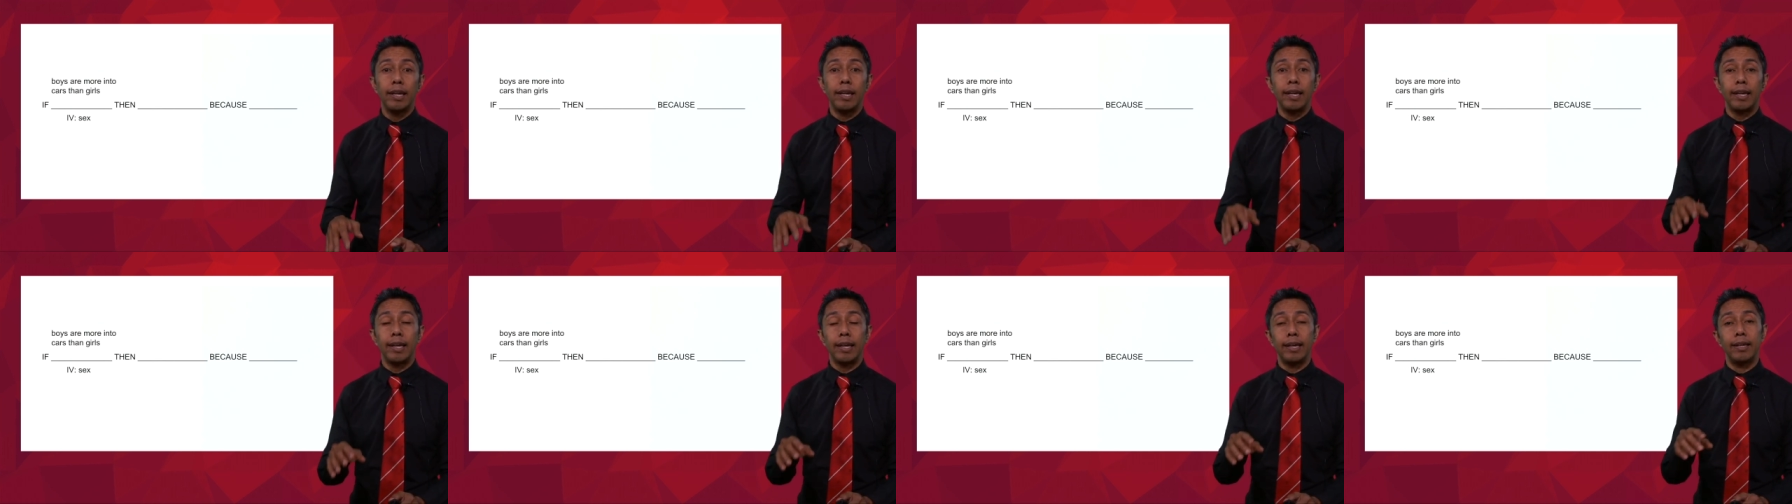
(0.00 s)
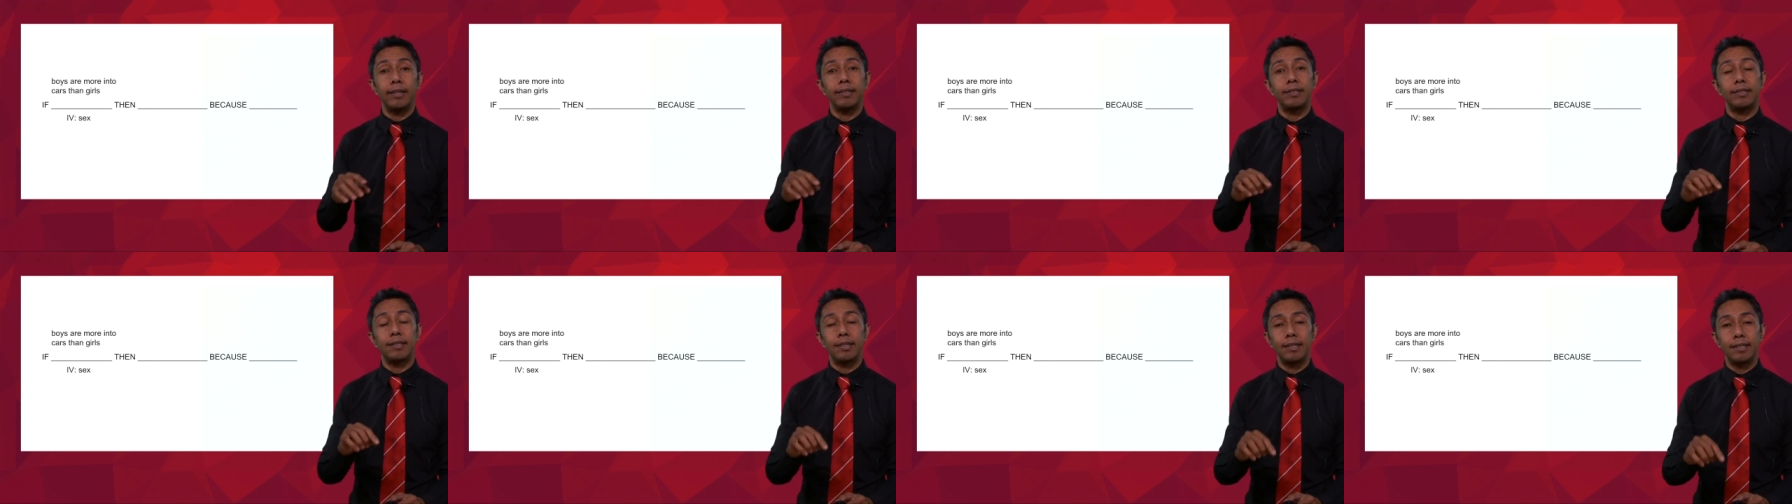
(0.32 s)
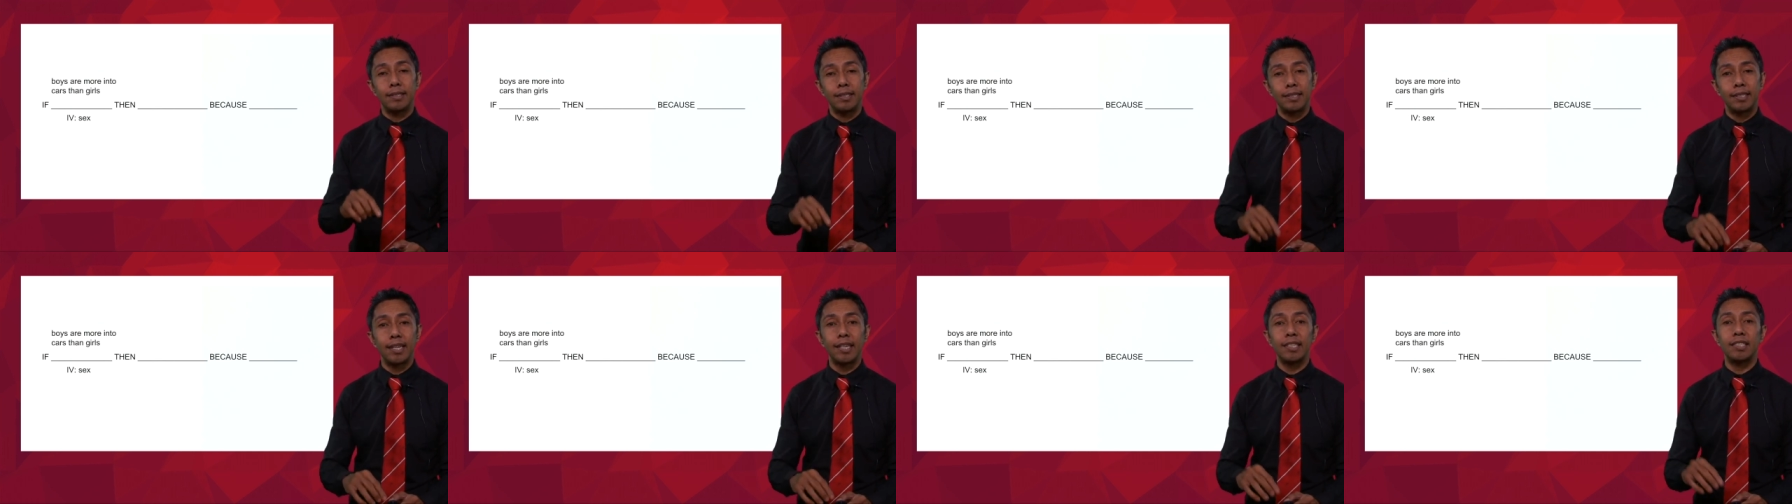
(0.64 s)
is the
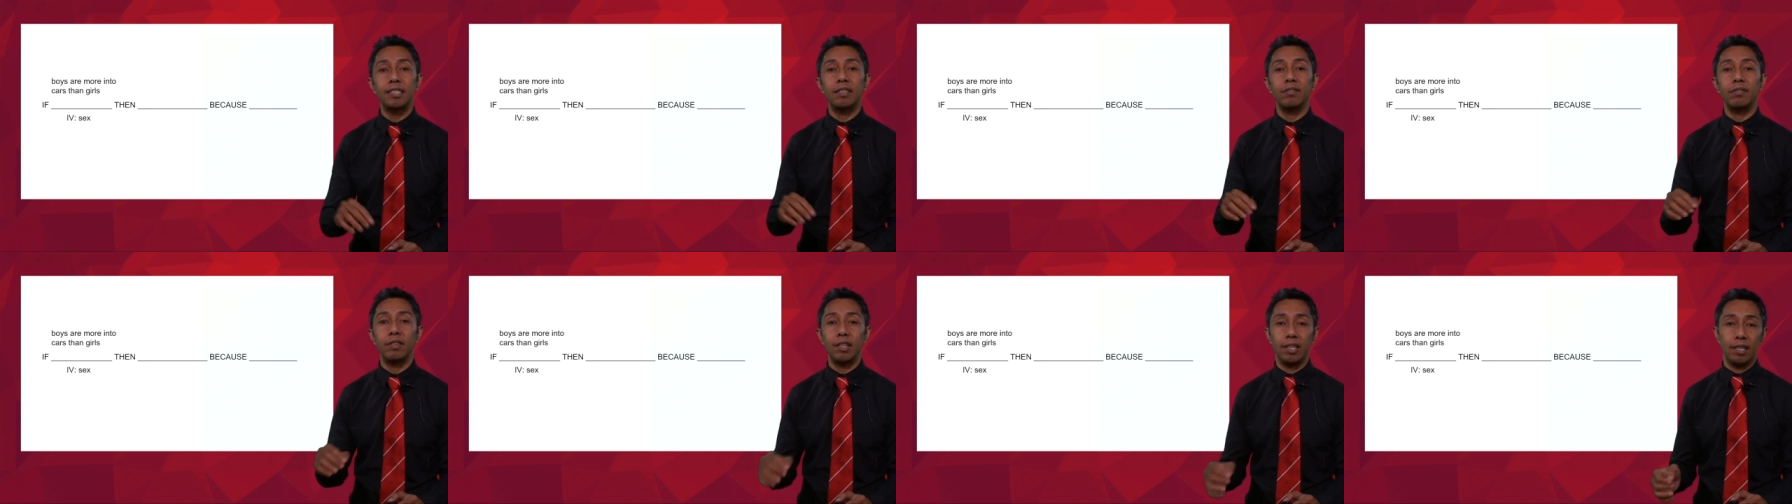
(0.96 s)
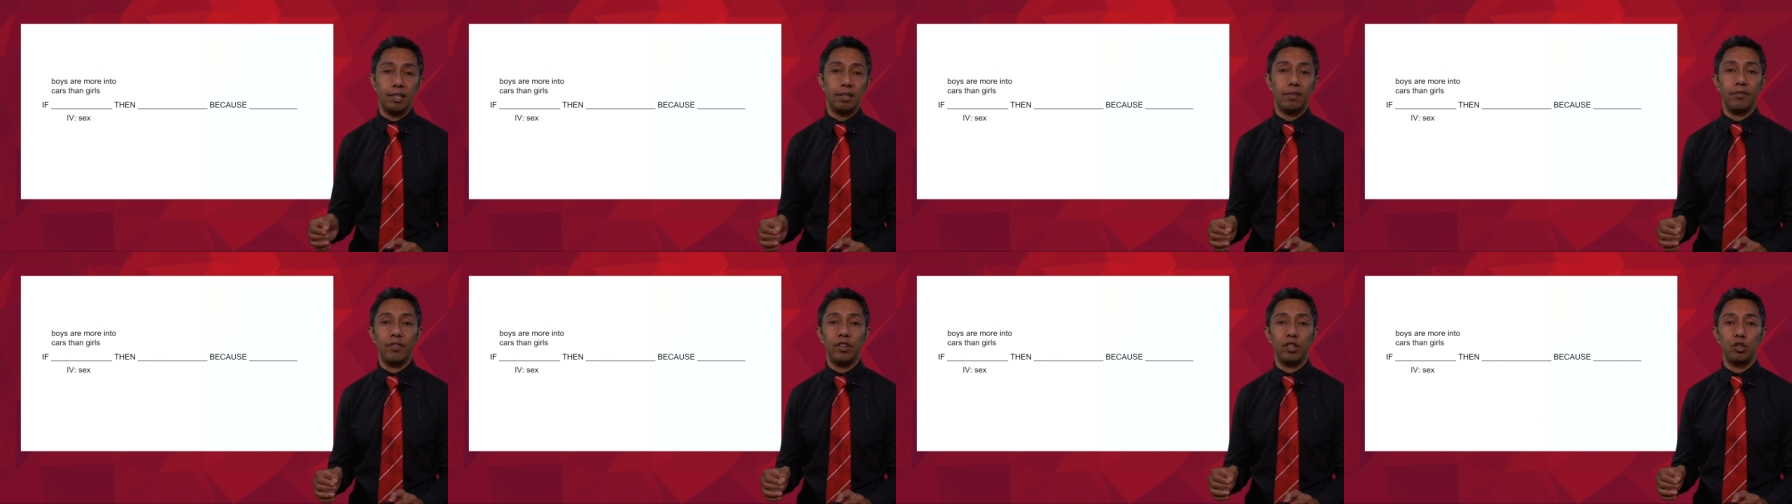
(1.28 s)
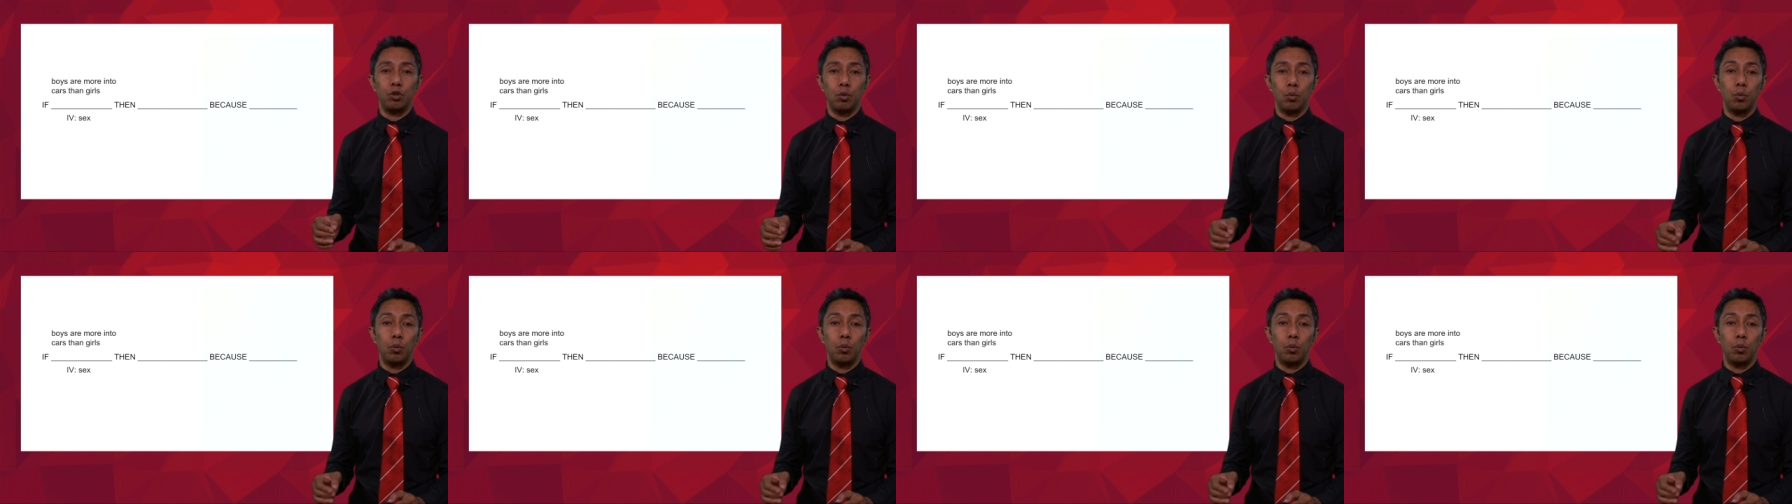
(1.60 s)
sex of the individual,